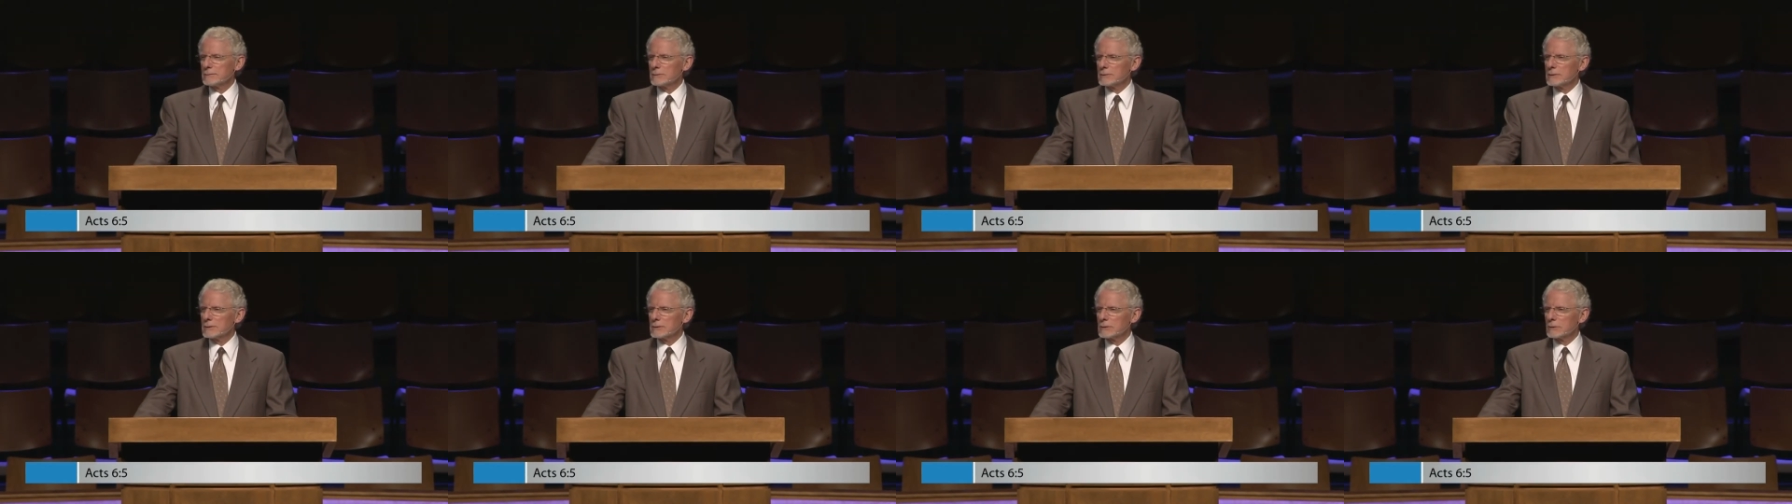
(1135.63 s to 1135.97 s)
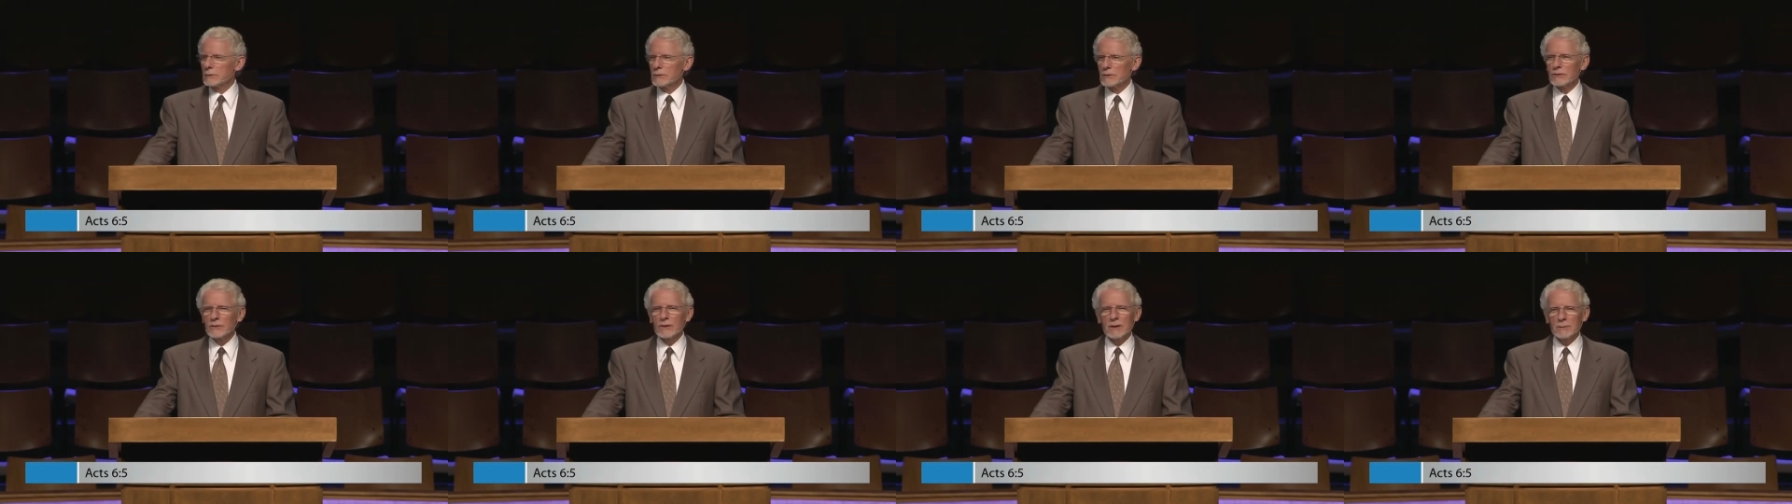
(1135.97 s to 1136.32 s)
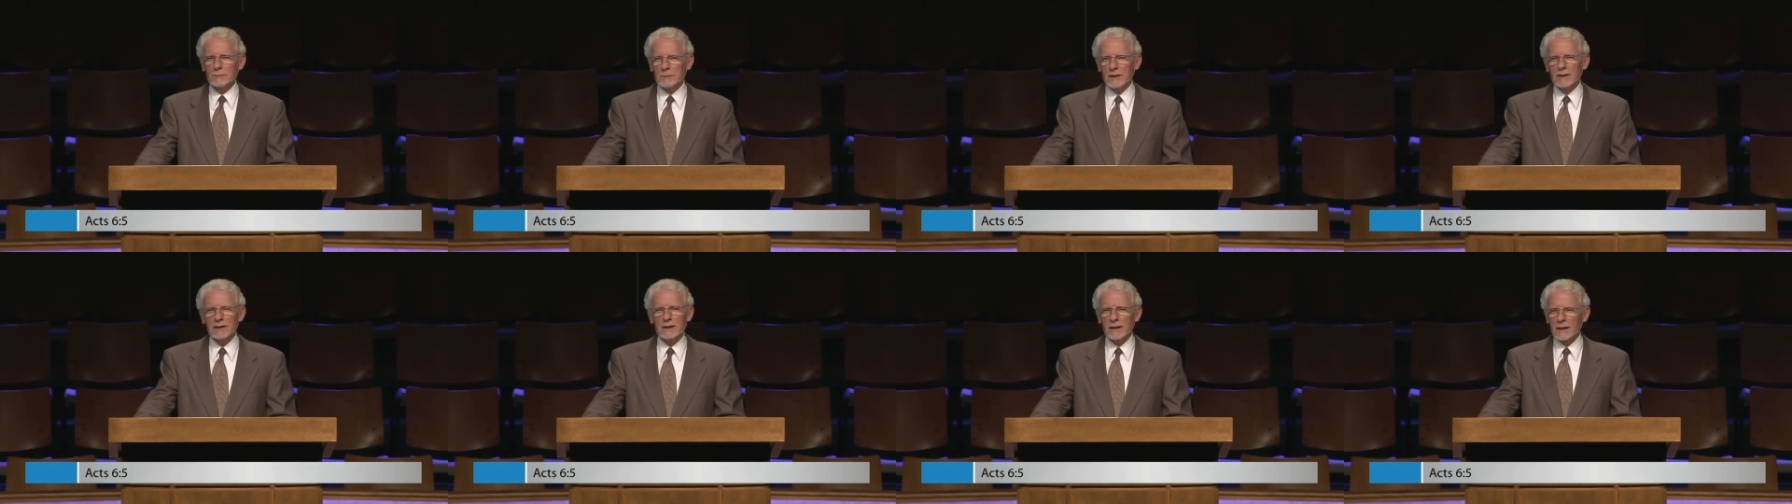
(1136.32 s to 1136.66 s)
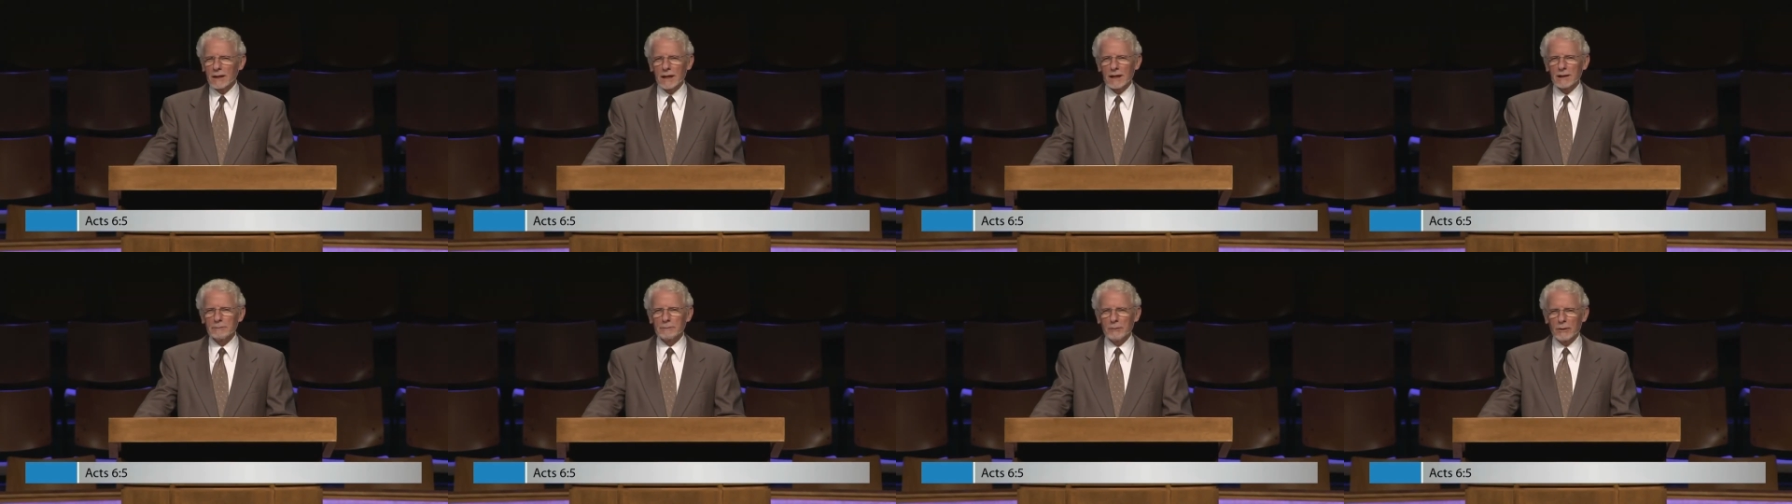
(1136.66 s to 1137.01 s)
which would seem to
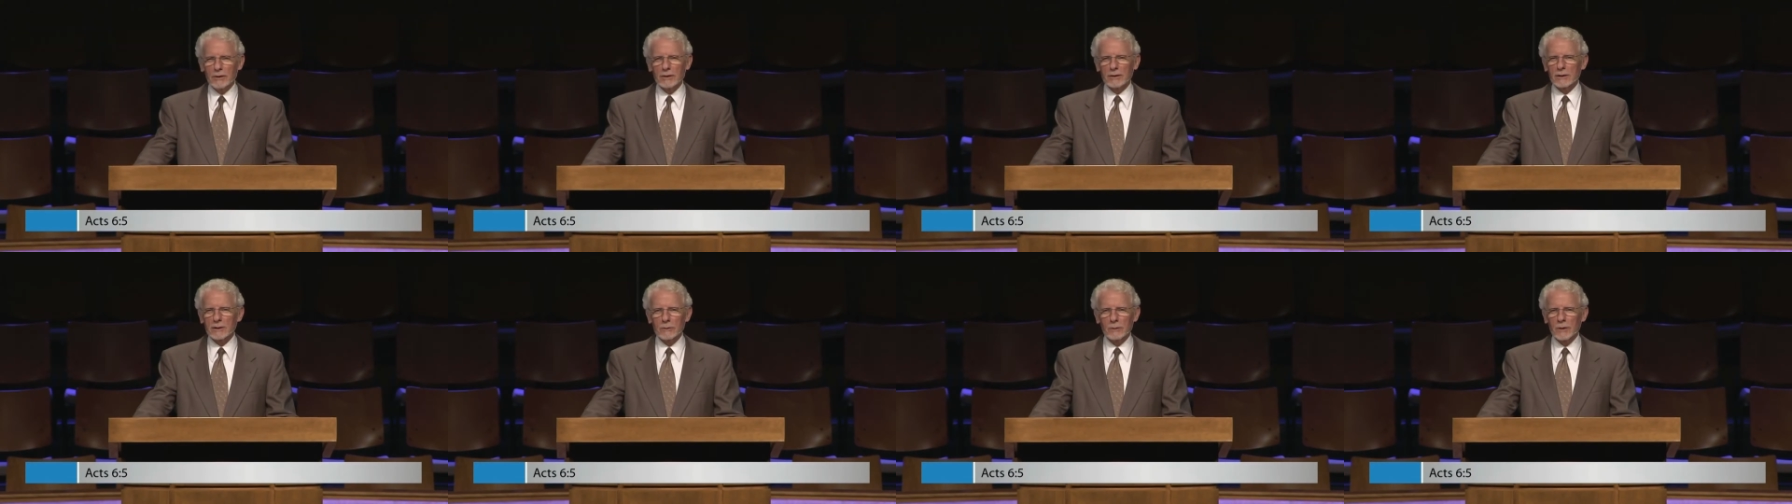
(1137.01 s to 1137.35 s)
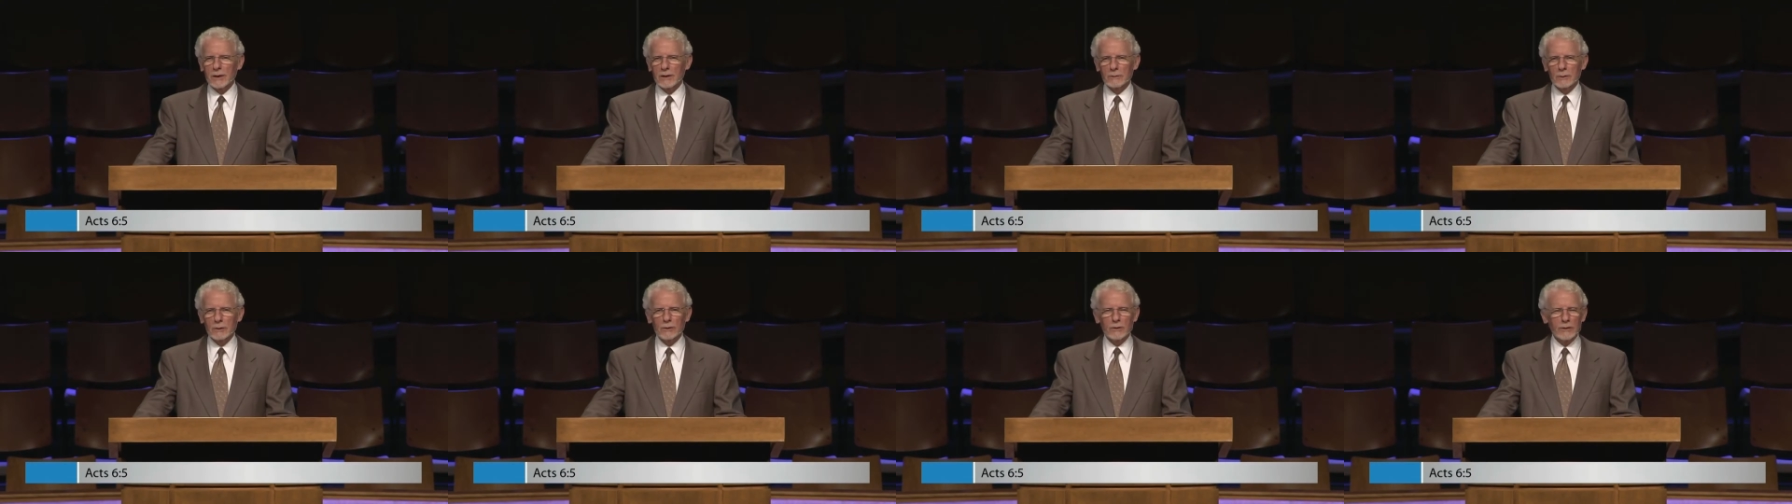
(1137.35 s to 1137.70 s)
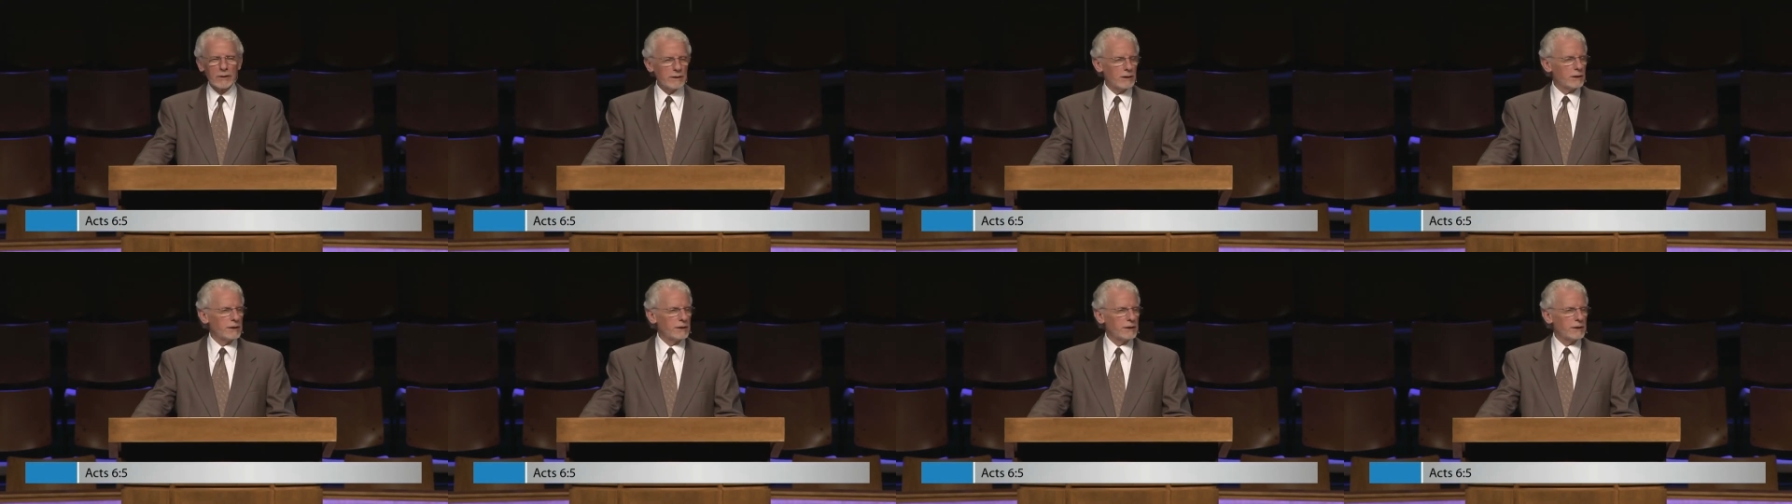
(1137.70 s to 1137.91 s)
indicate part of the way we're going